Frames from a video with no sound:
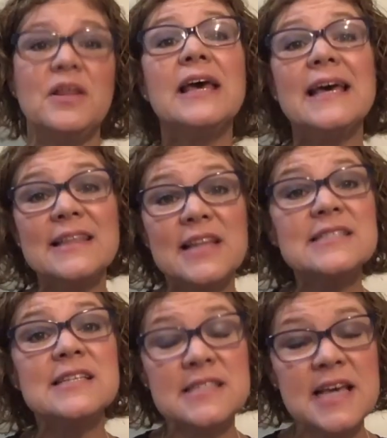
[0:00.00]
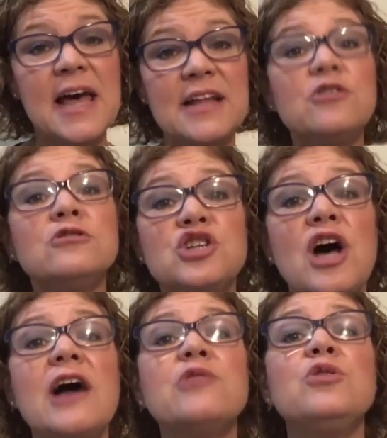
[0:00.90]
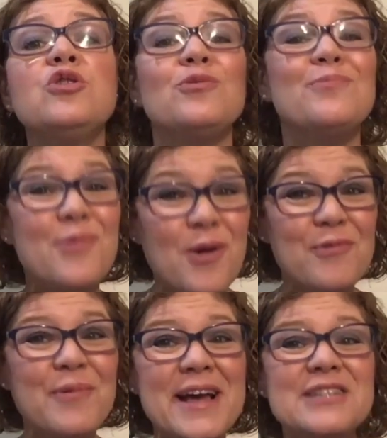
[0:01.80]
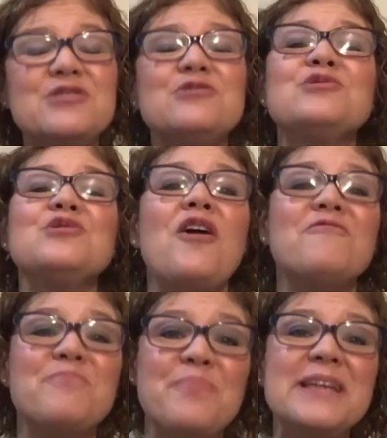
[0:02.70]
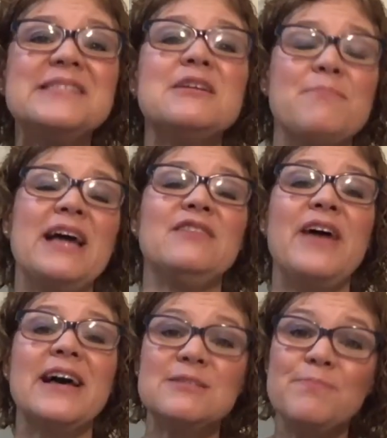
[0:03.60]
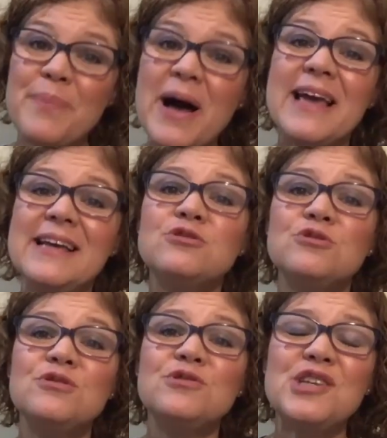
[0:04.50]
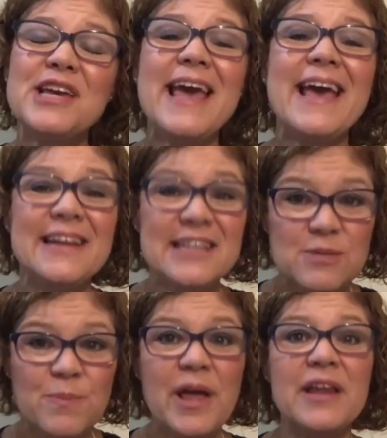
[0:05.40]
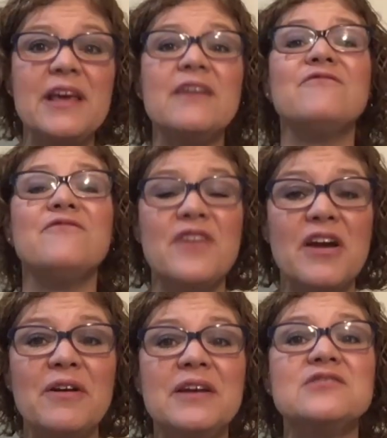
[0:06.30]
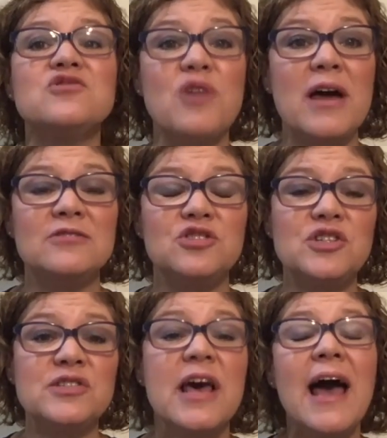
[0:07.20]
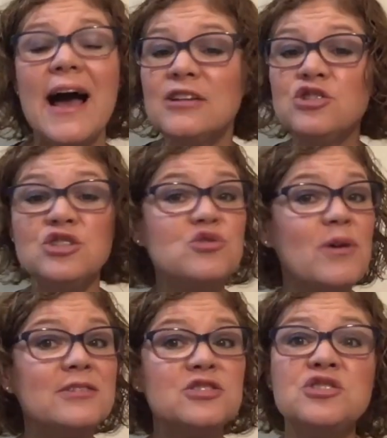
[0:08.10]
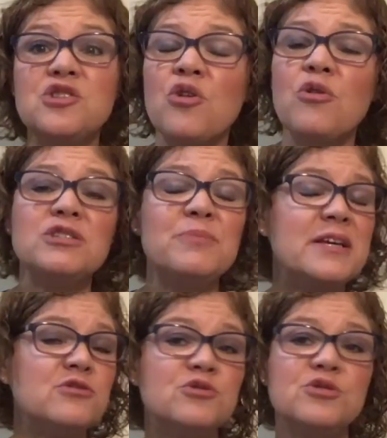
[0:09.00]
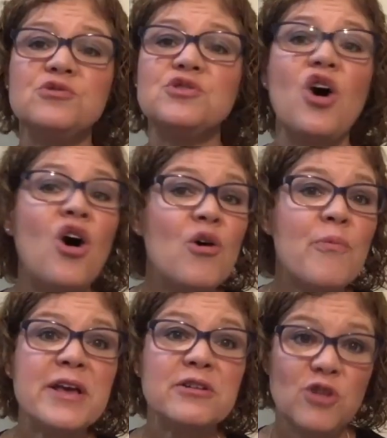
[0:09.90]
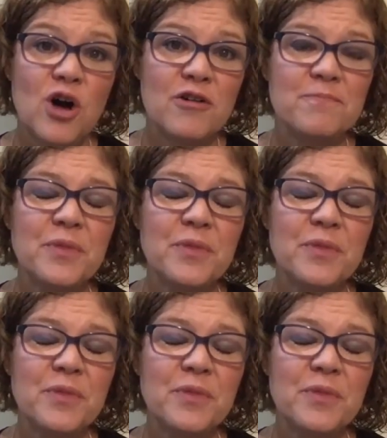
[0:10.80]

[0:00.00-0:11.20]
In lesson 10, your child will learn more ways to solve basic math facts by introducing and explaining various strategies. Actually, strategies are going to be introduced all week long.